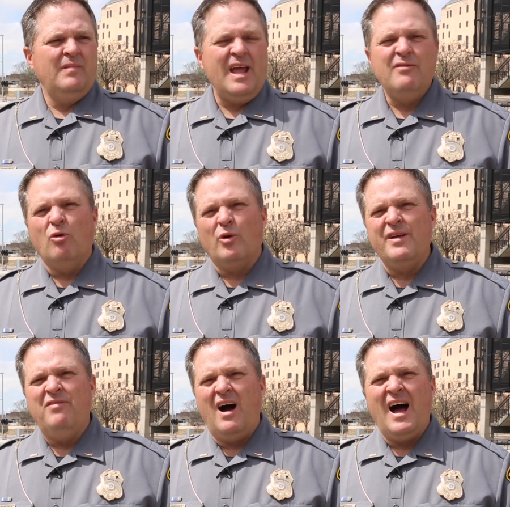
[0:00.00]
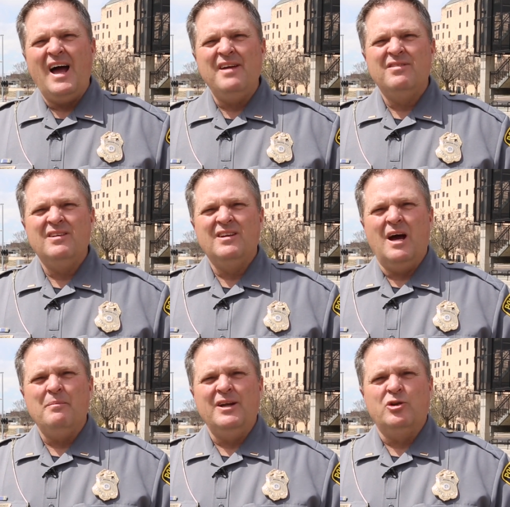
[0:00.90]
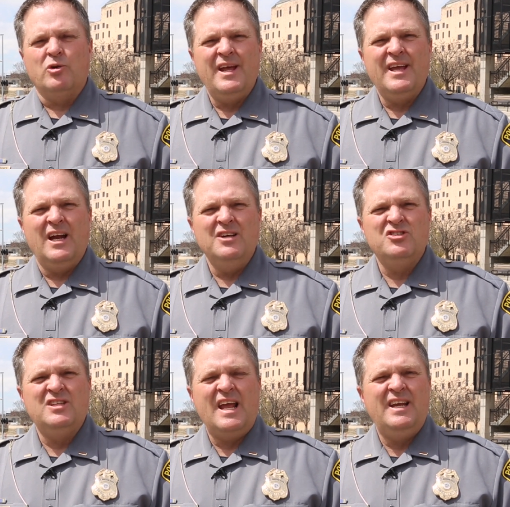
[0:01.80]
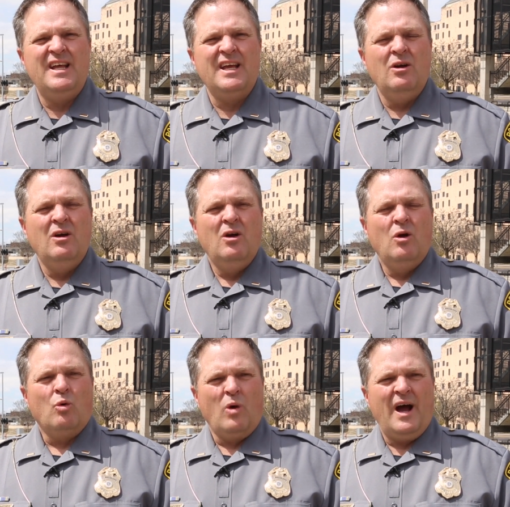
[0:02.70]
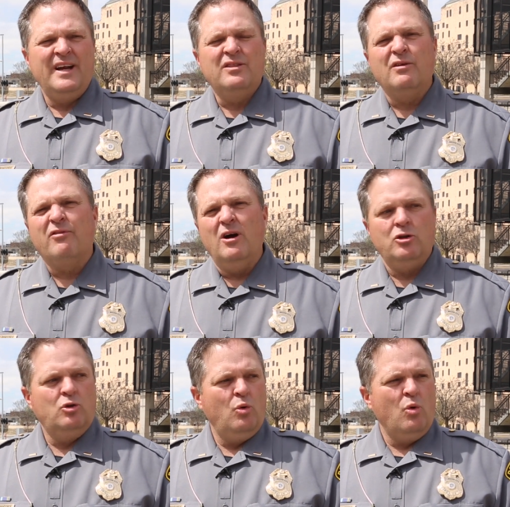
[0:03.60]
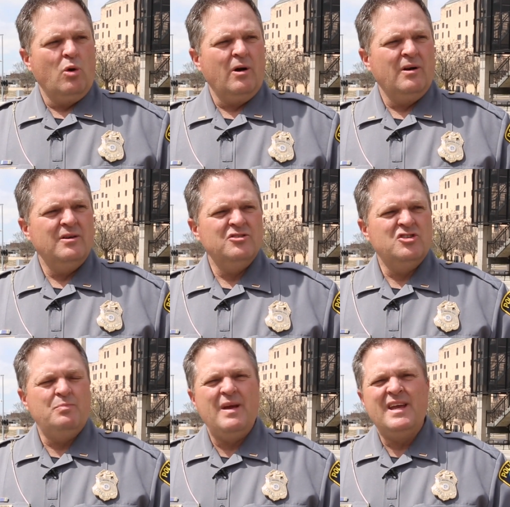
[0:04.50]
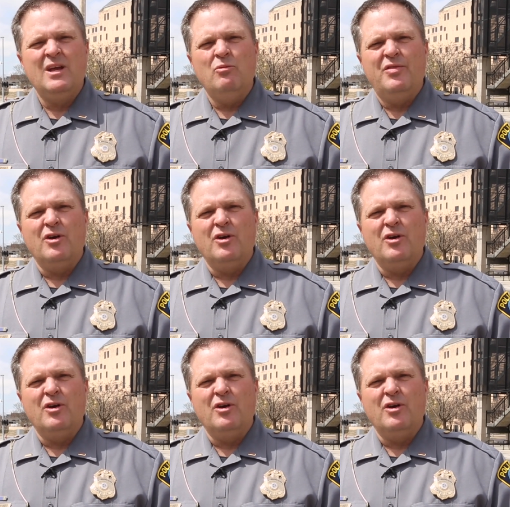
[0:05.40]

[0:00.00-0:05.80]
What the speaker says: 8:45, got my drink, and I was standing right at the front door speaking with